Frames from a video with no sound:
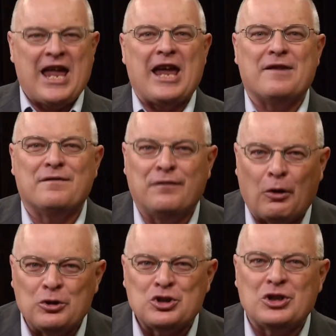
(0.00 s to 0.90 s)
in
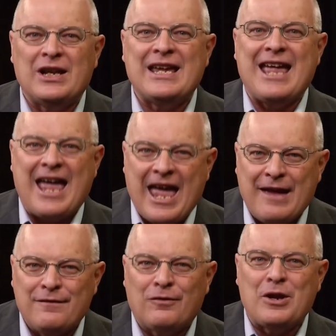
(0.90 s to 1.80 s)
virtually
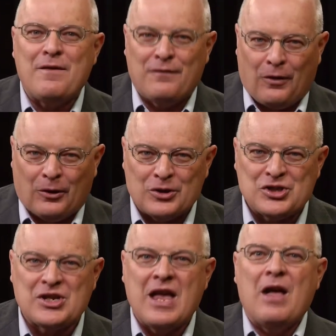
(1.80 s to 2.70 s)
every
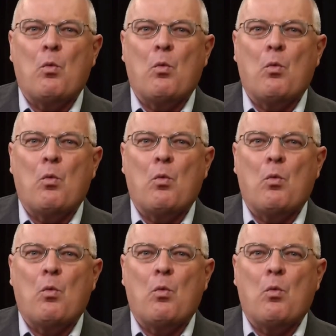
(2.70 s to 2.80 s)
verse.